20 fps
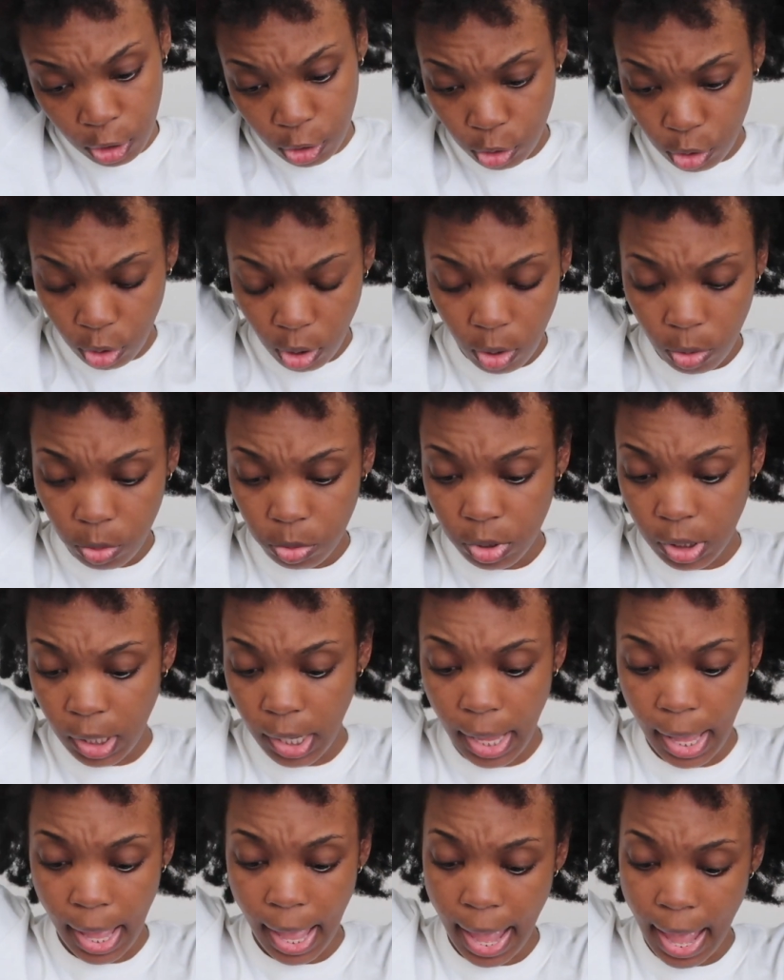don't
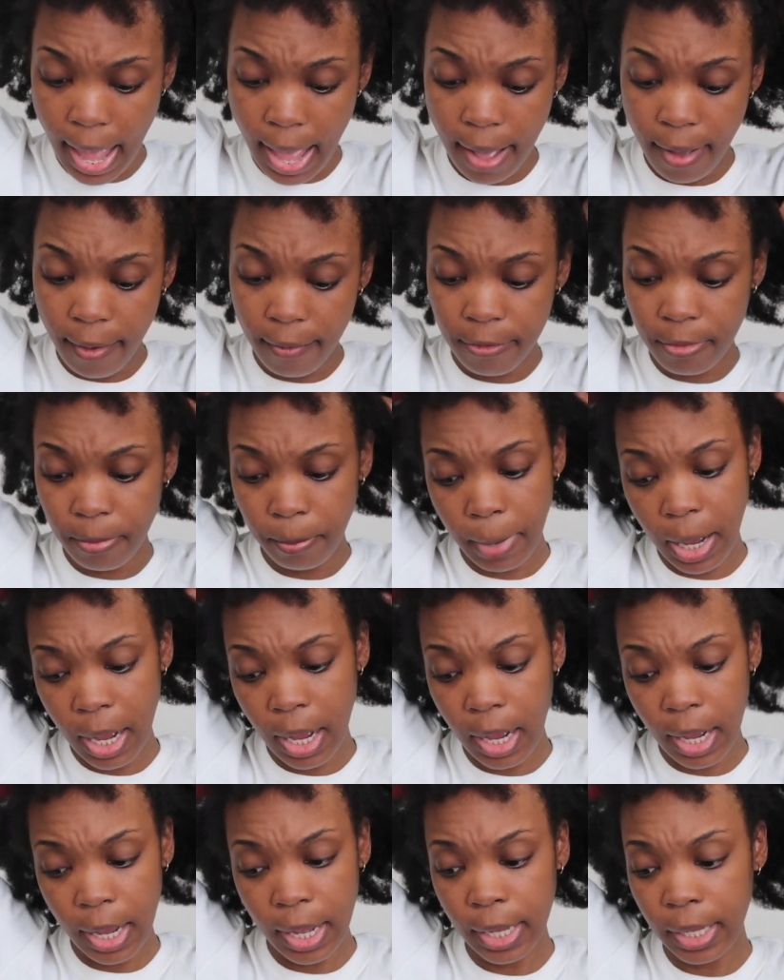have
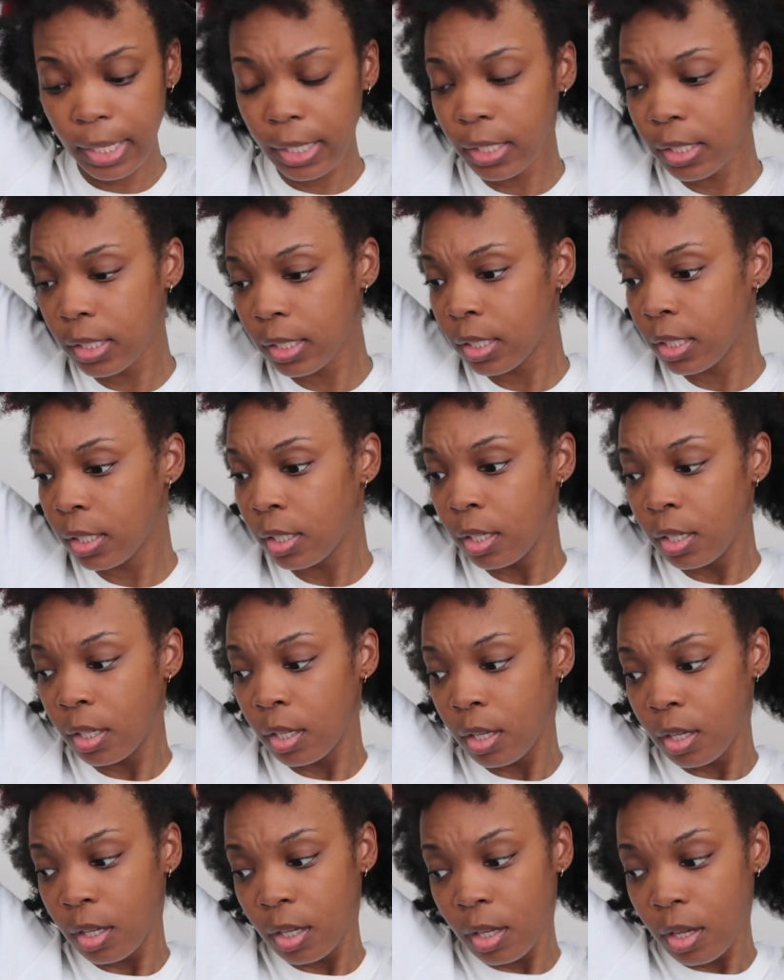my
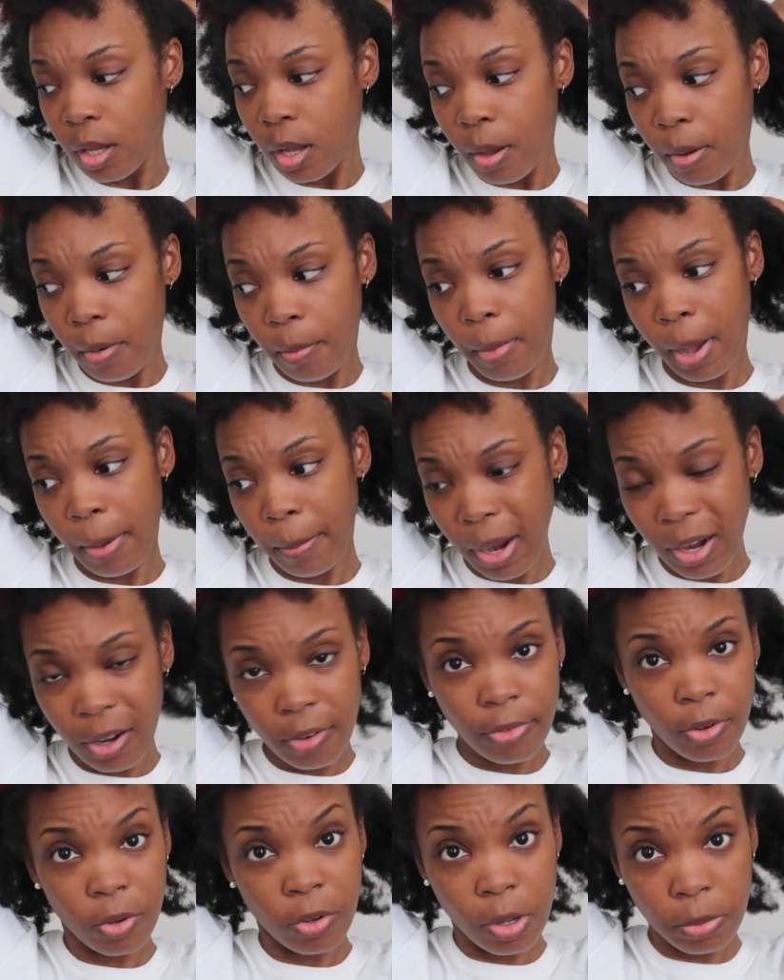
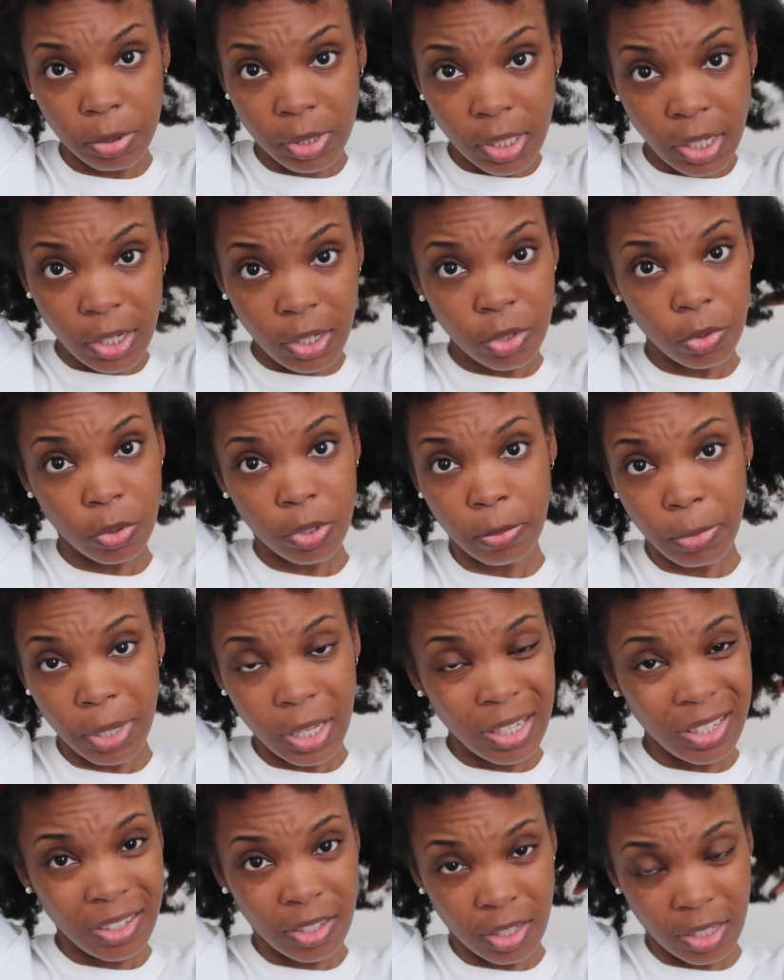microphone upstairs with
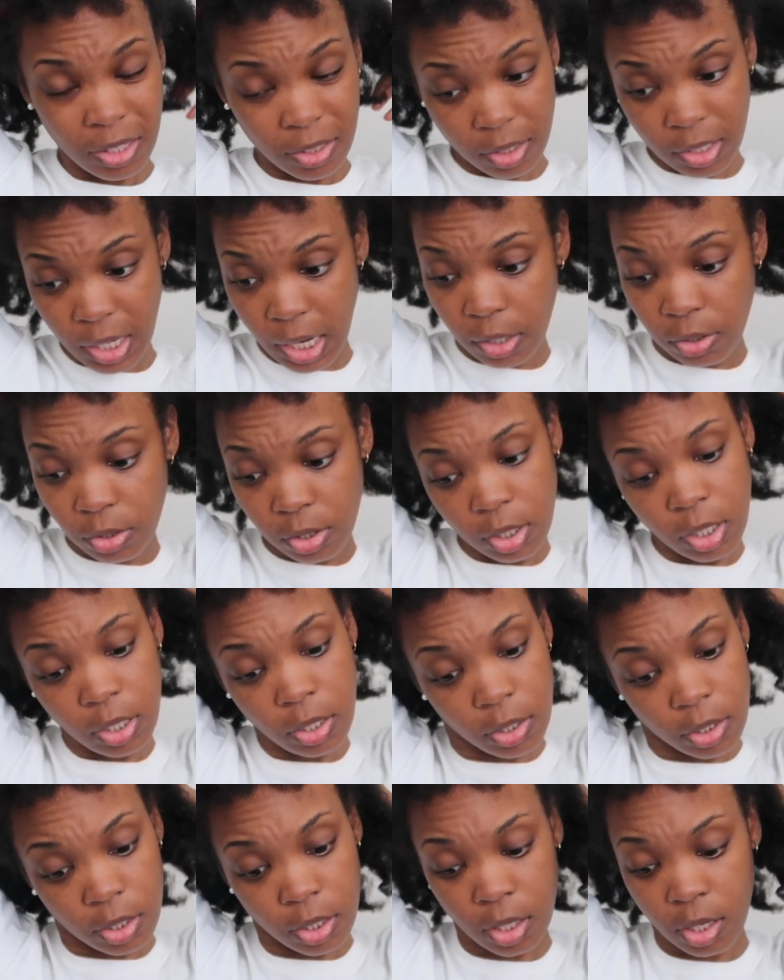me. It's
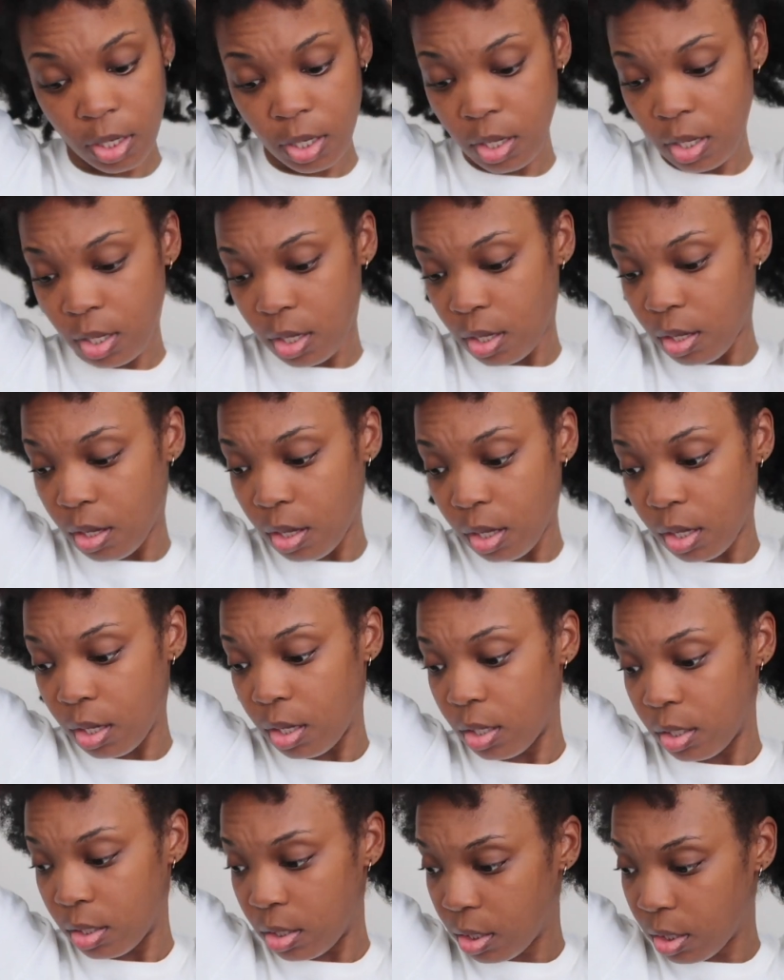downstairs
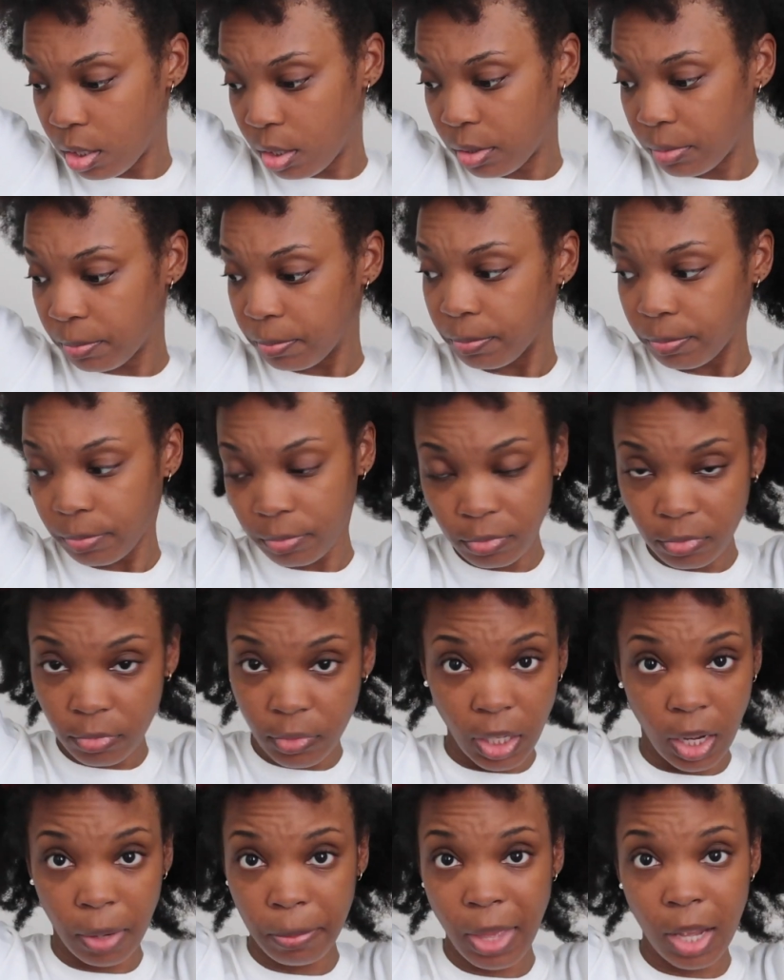and
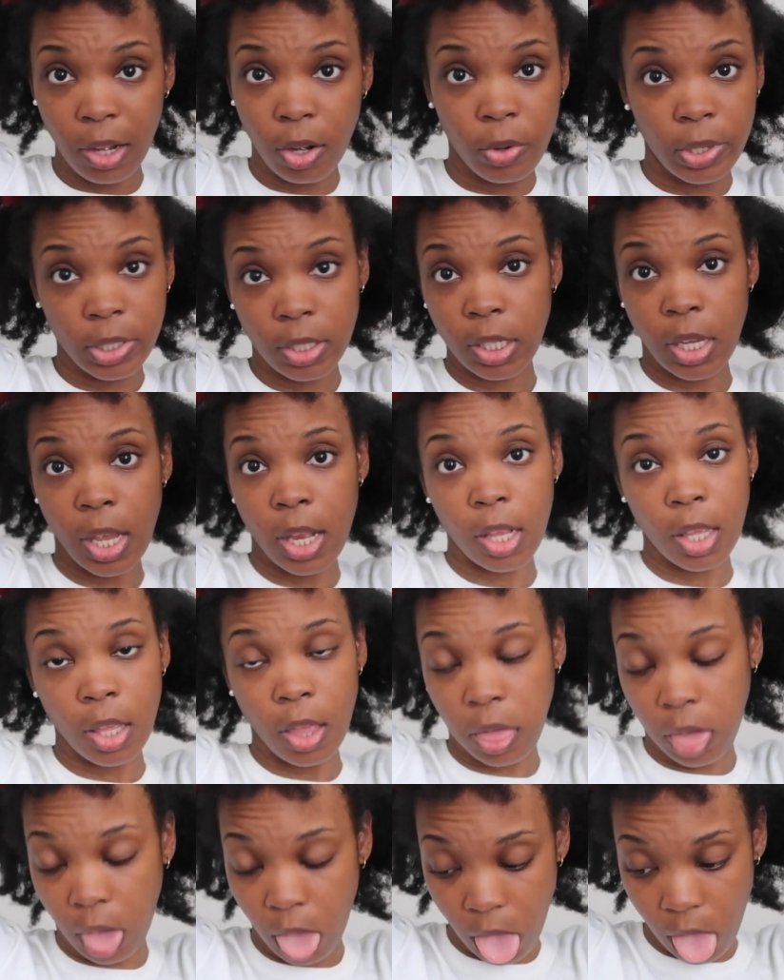I'm not going to get
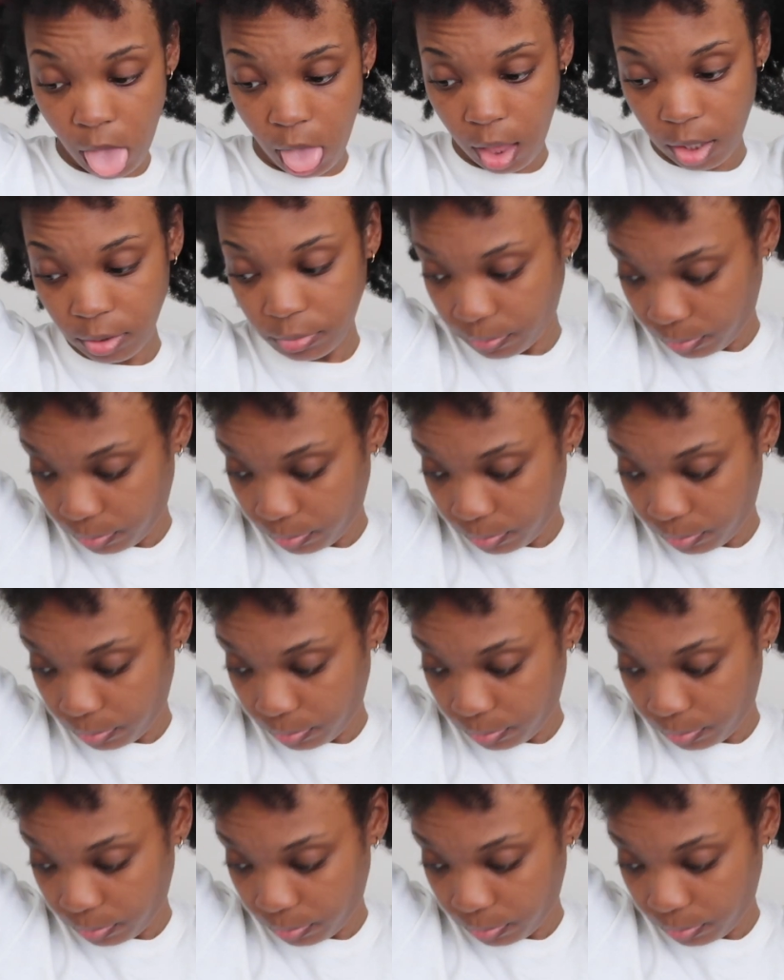it.